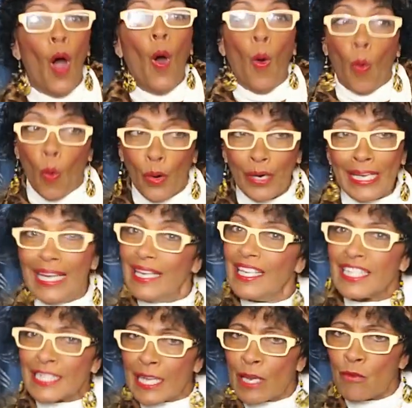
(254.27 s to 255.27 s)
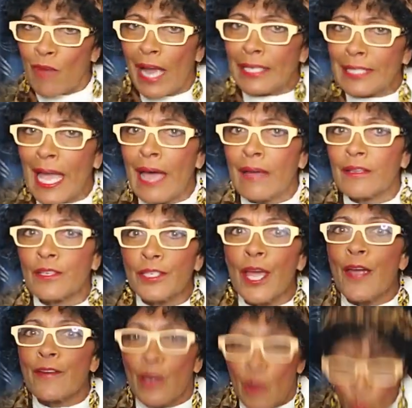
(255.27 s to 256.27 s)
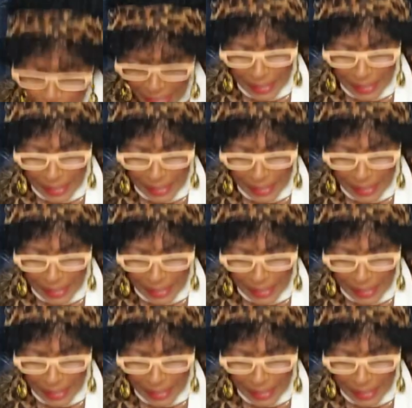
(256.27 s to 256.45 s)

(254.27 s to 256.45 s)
Okay, let's get right down and dirty with